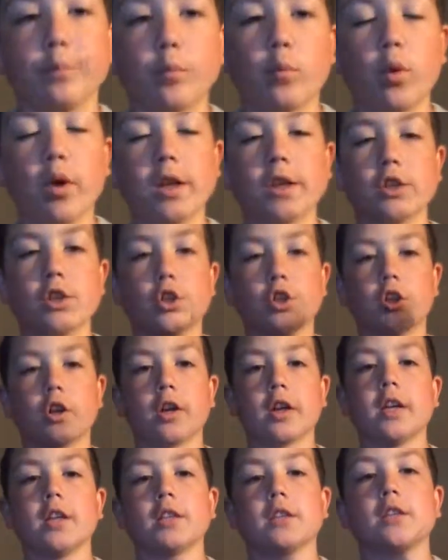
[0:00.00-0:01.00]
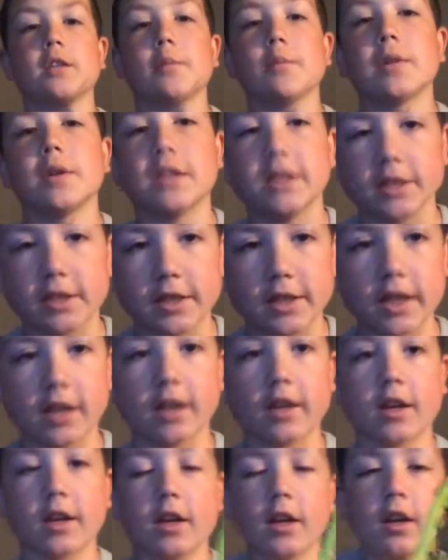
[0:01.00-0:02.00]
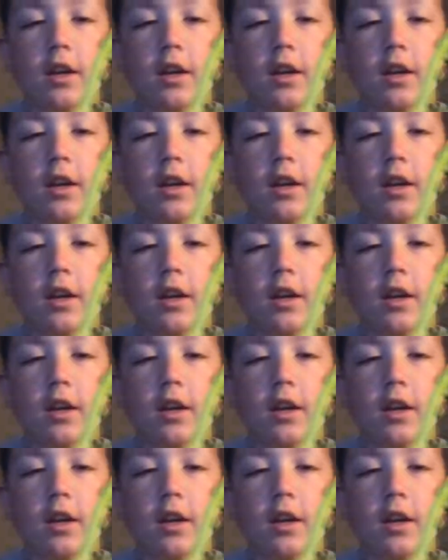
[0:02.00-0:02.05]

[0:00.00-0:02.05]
when stringing somebody's stick.